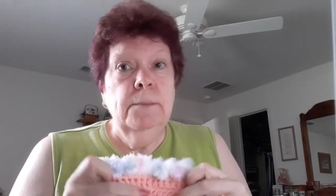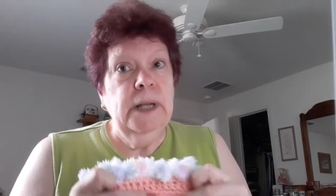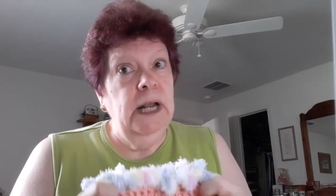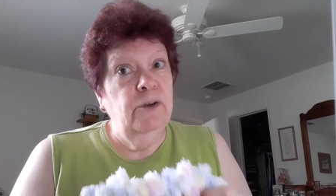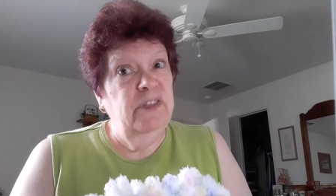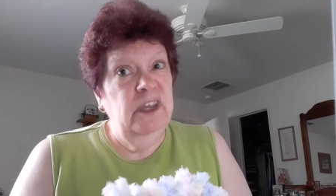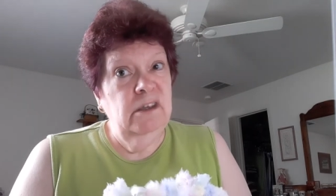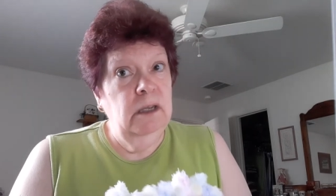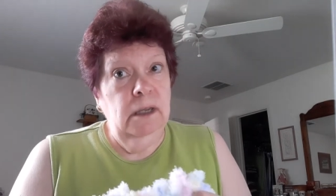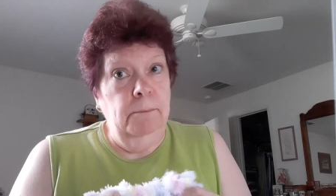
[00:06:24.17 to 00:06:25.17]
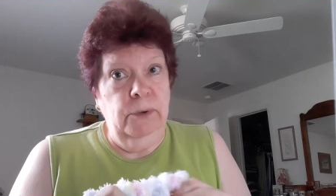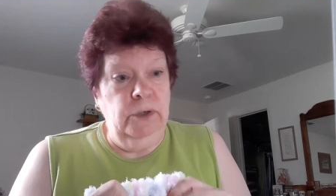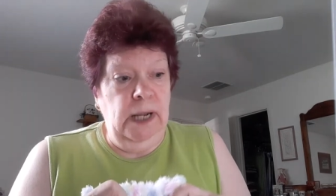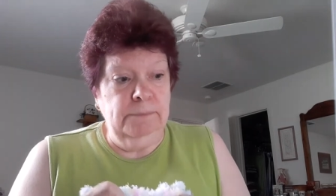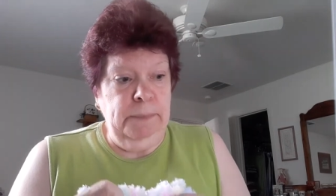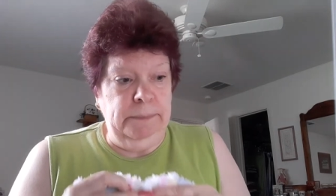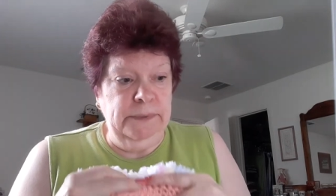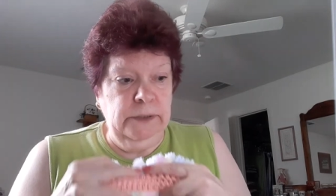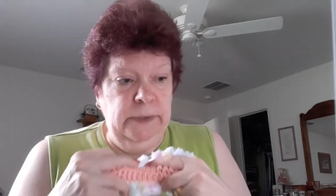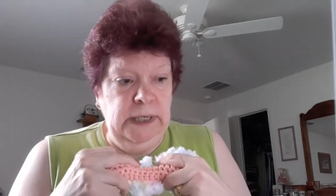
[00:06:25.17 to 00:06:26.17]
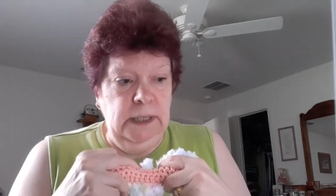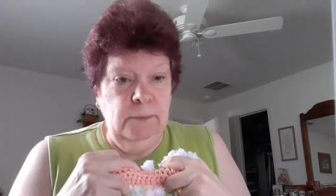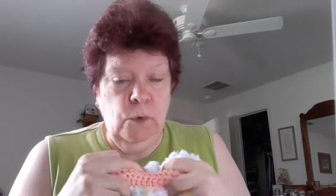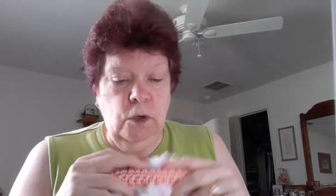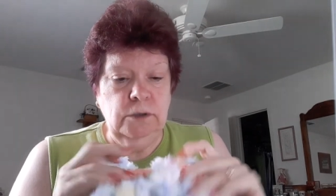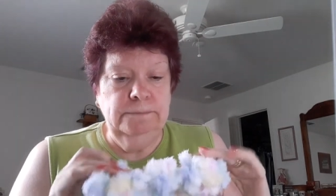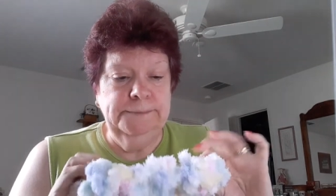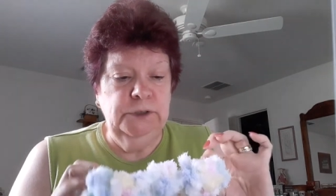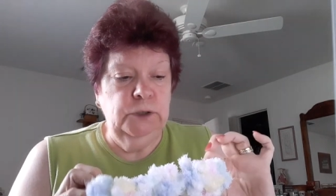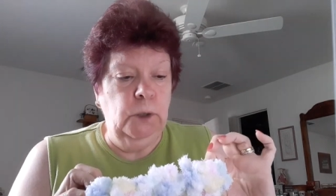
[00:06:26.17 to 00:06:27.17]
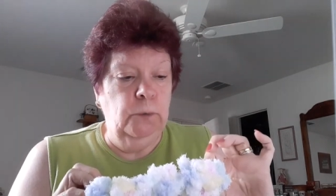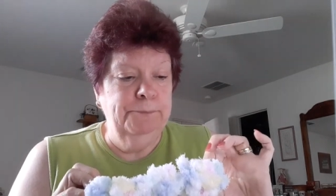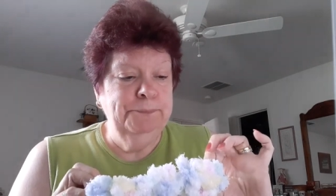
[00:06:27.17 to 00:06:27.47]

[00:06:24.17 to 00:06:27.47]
But I don't think you can Bernat Pipsqueak anymore. So